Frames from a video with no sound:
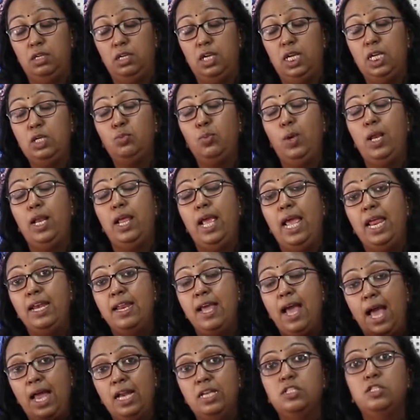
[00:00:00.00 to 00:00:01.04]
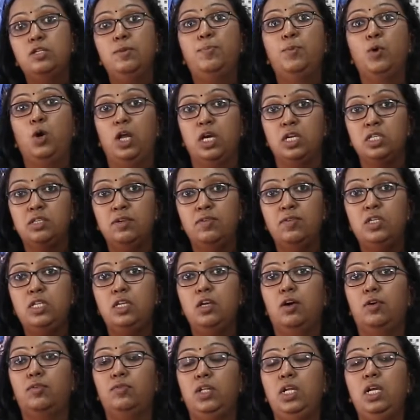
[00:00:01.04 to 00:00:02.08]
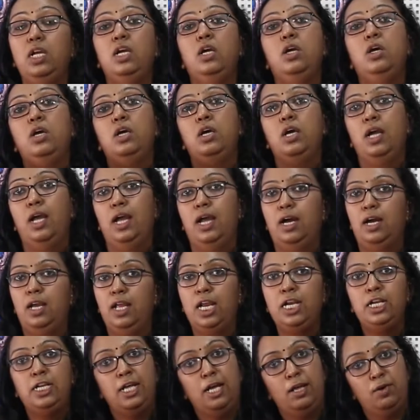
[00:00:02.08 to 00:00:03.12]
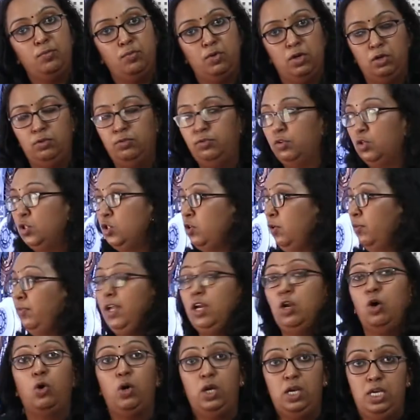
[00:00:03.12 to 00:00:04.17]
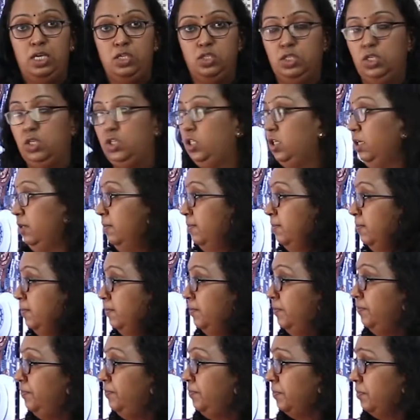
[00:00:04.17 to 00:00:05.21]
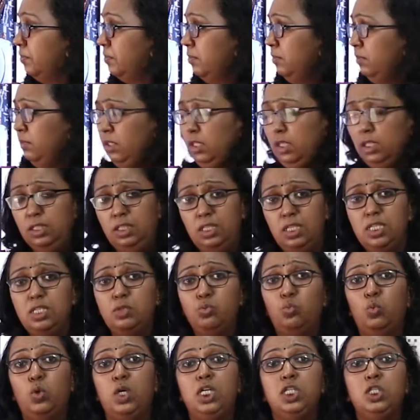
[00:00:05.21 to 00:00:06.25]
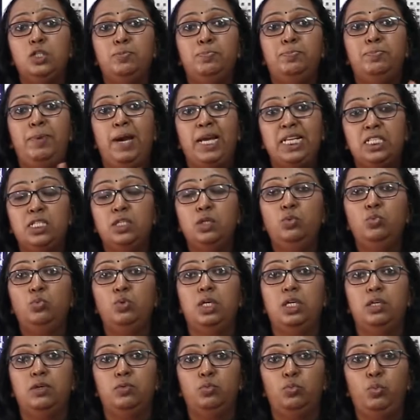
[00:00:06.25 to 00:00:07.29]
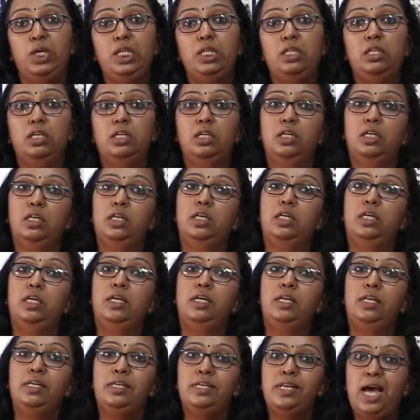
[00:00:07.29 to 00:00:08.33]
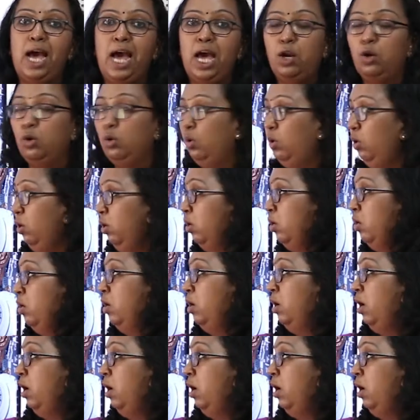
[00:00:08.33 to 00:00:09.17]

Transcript: it will enhance the productivity of the entire workforce of an organization. This works better with narrow